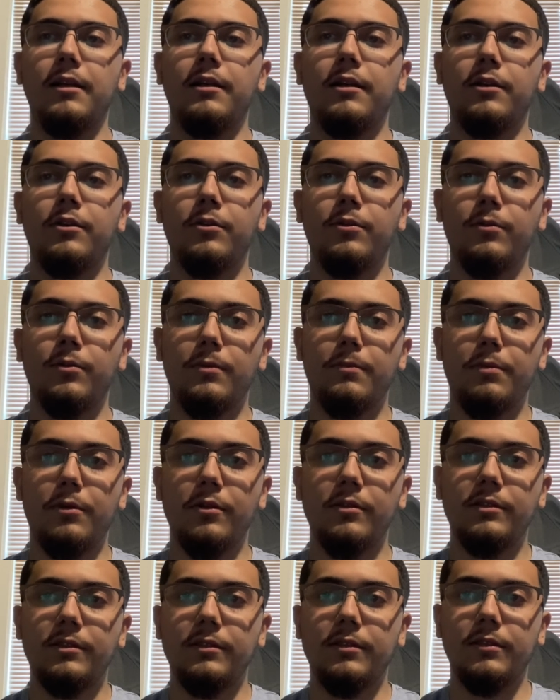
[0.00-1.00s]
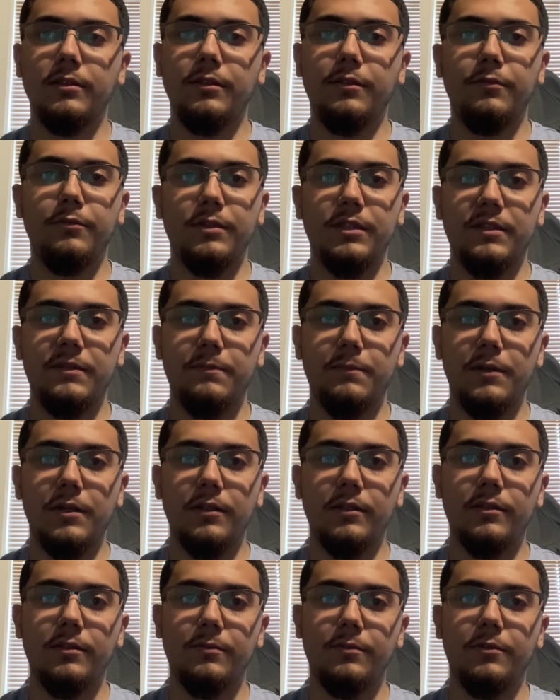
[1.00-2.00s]
who were personally
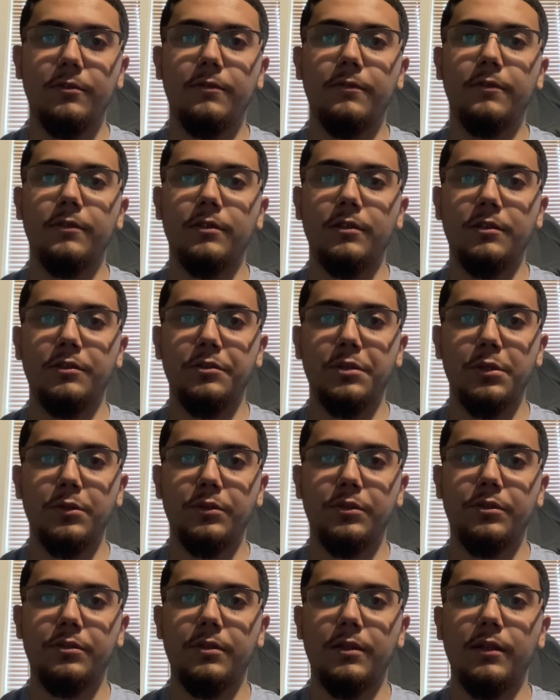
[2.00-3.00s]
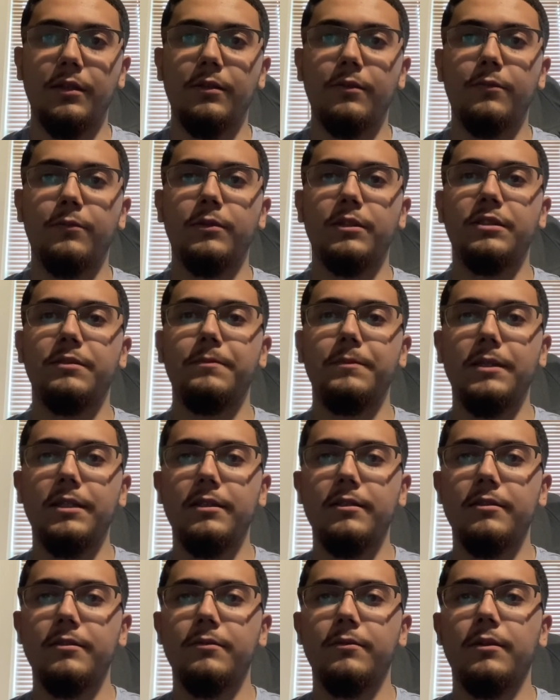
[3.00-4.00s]
responsible for the drone strike, which
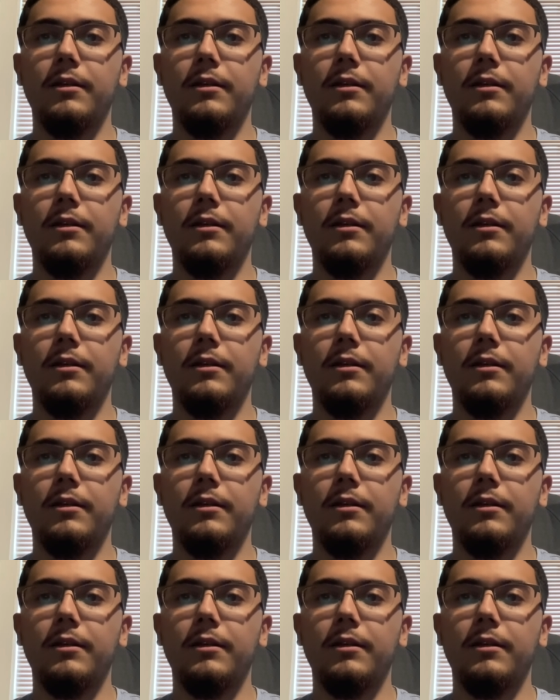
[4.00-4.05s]
means